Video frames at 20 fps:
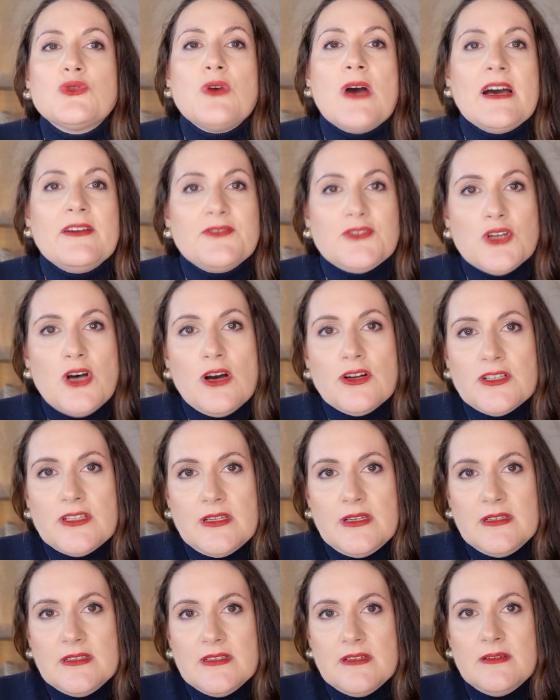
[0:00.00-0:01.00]
have talked
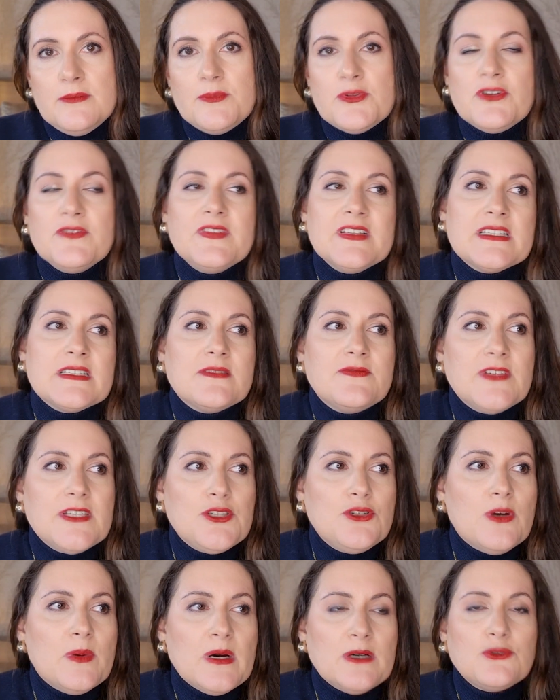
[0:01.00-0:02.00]
in the previous
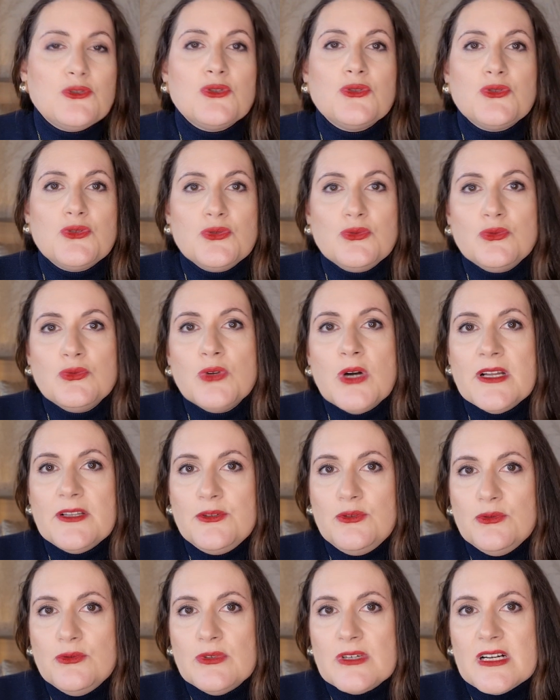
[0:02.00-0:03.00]
video about 2
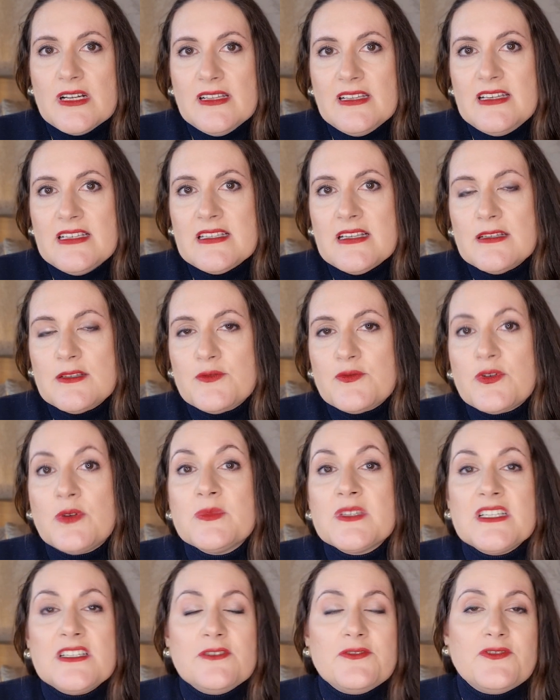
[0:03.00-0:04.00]
new releases
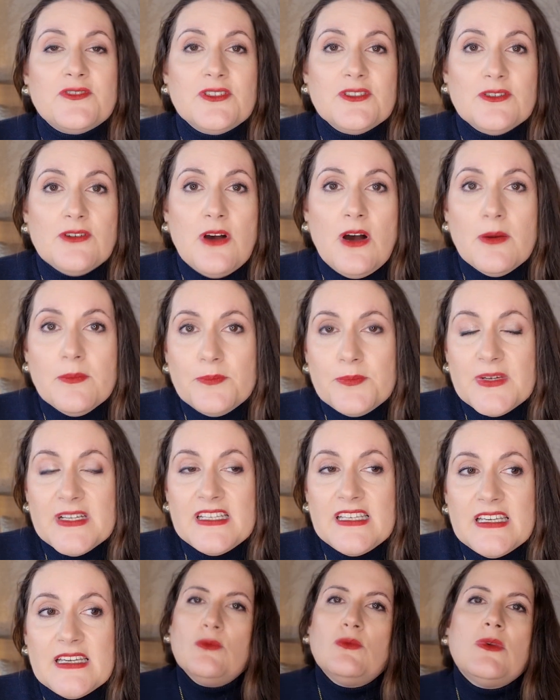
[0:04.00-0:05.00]
from the different company.